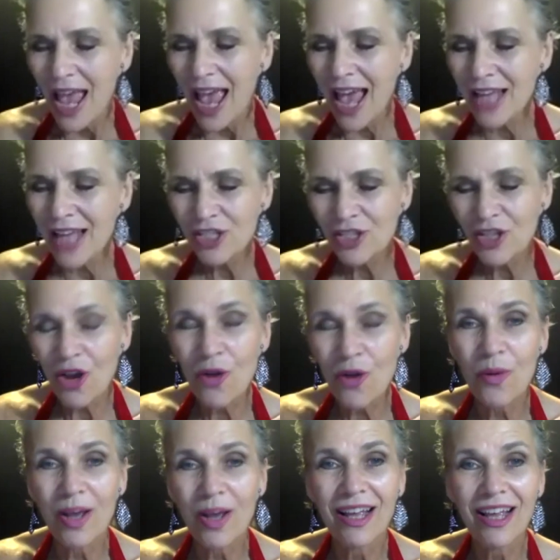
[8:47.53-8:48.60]
And
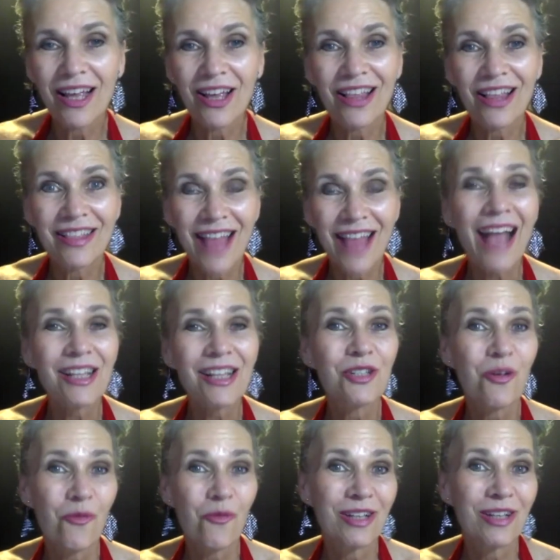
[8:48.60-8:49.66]
so that's
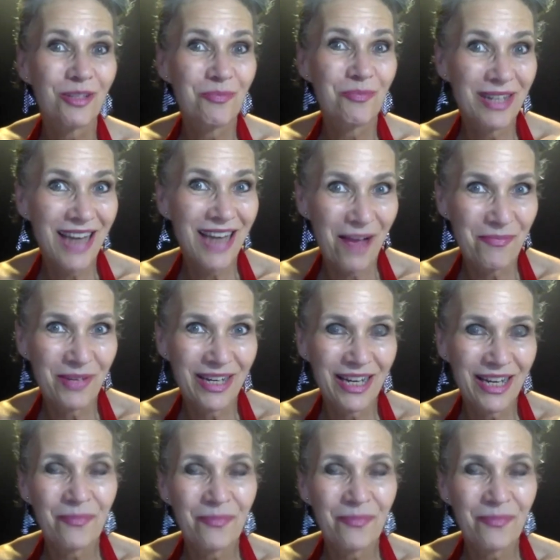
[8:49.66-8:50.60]
what's been happening.